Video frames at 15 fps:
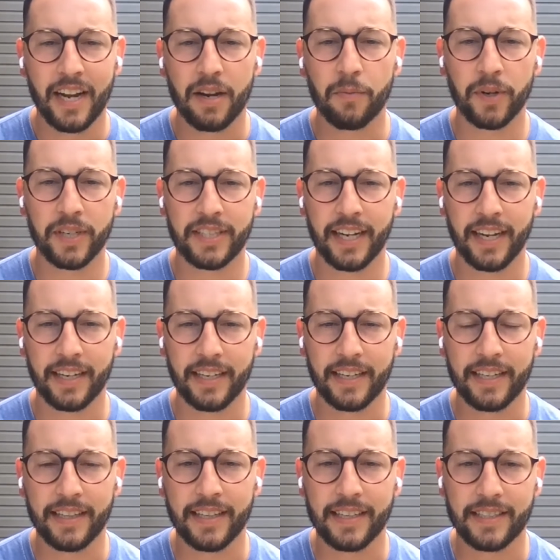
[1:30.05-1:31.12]
And one
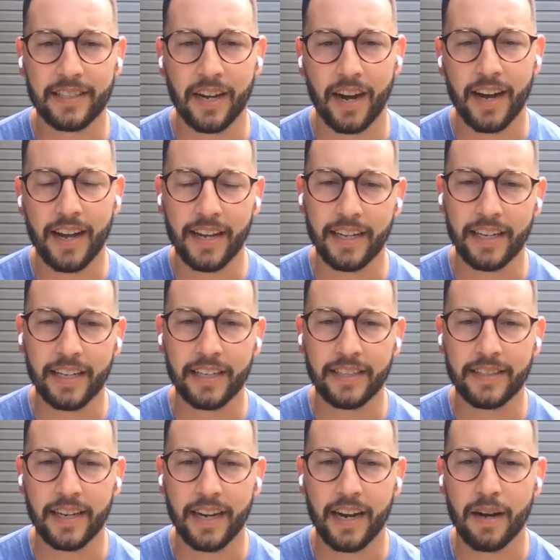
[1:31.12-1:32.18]
technique that's taught is